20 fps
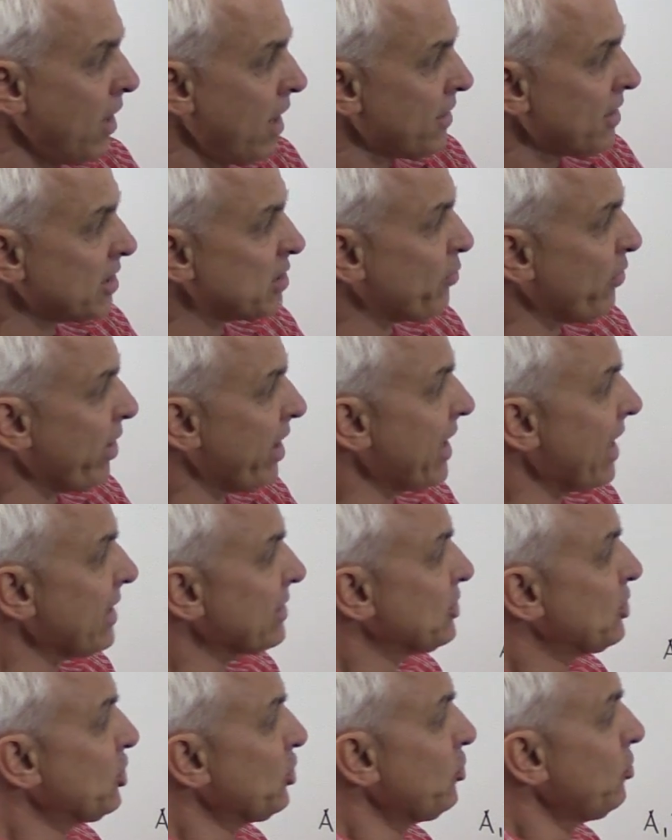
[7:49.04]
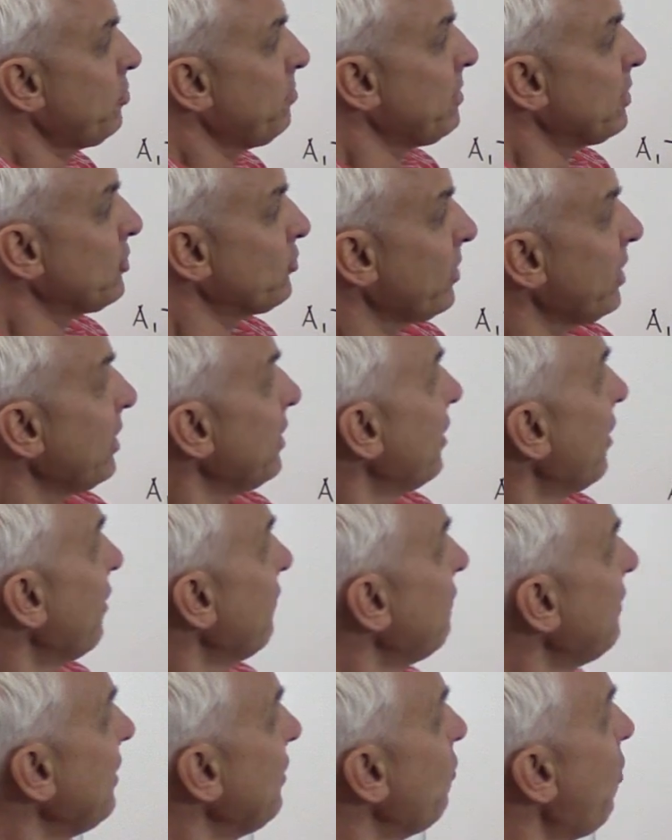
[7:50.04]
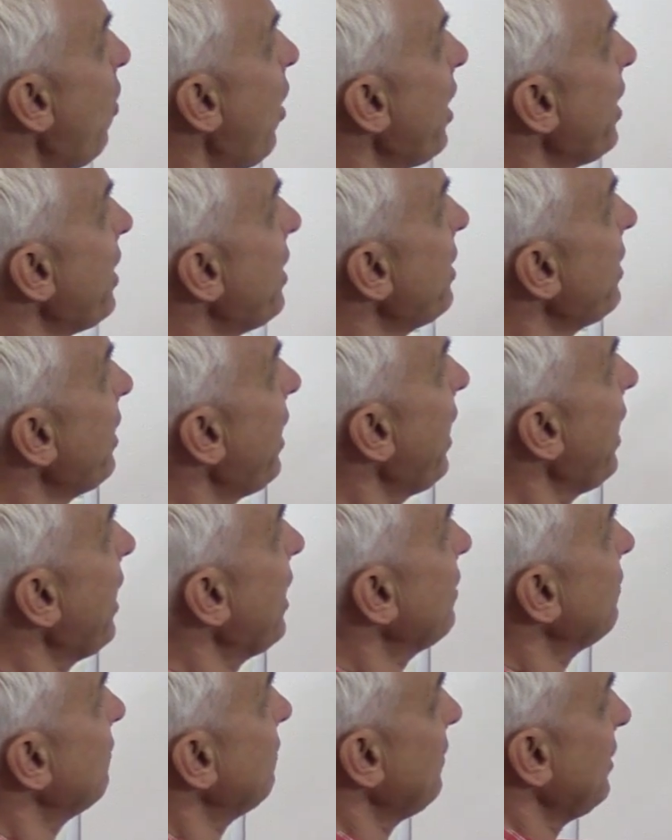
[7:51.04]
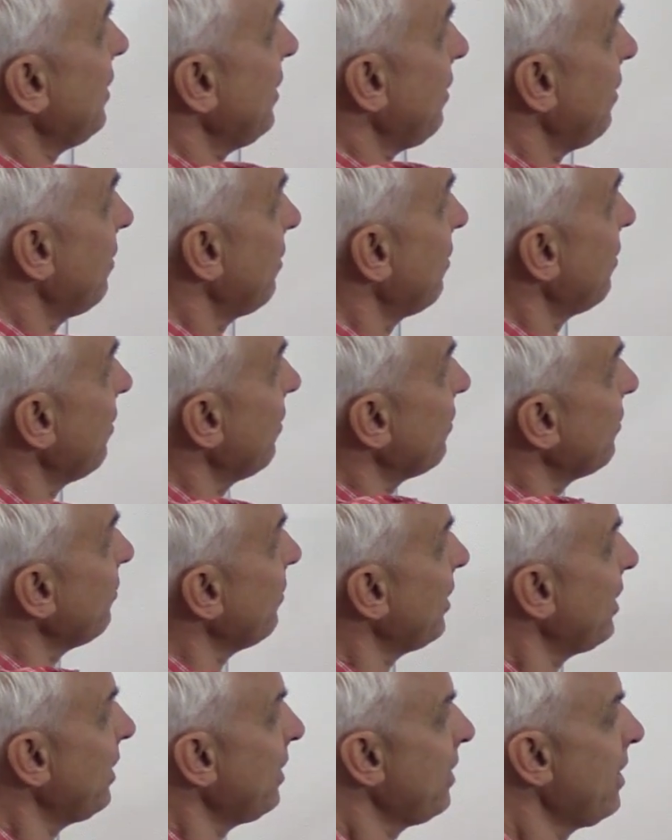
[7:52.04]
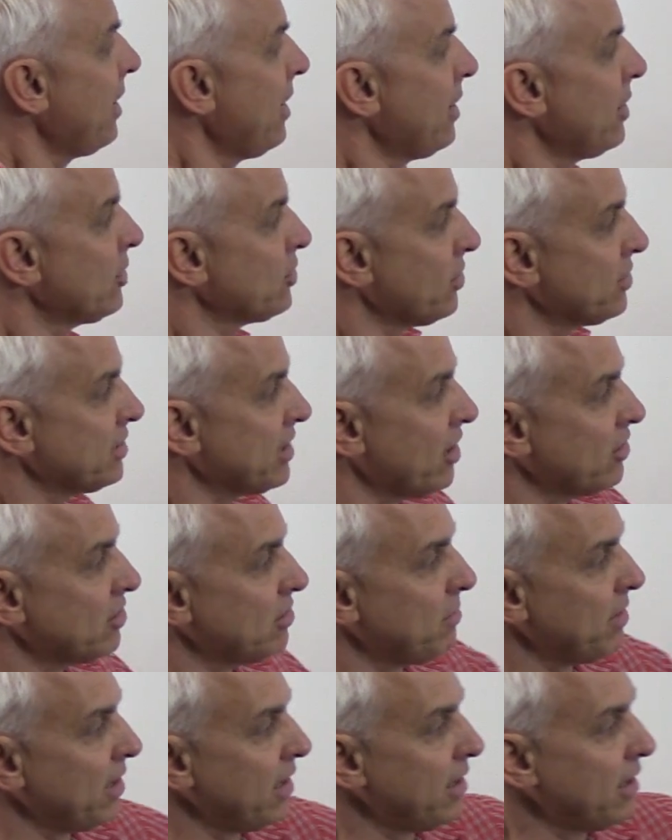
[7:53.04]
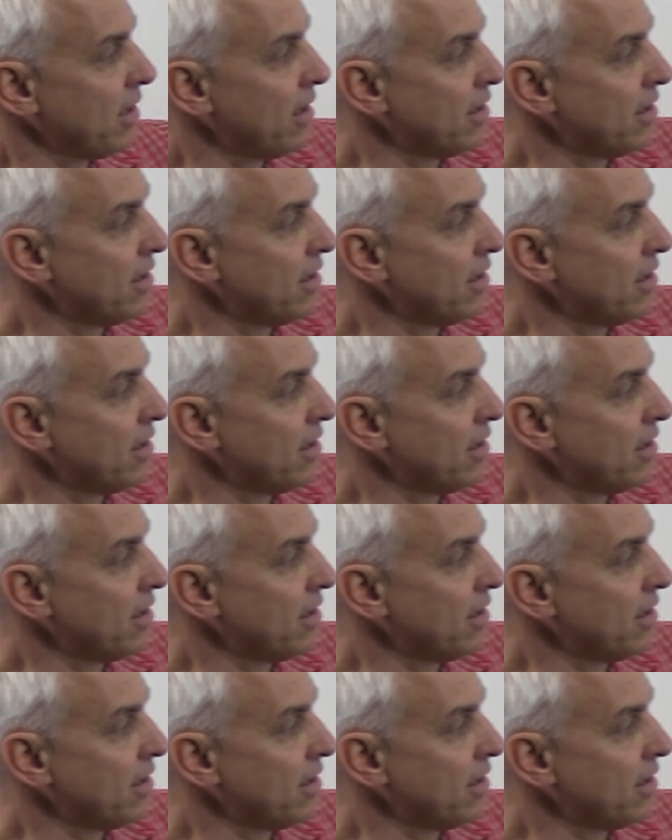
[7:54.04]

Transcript: The spread S2 between v1 and v3 turns out to be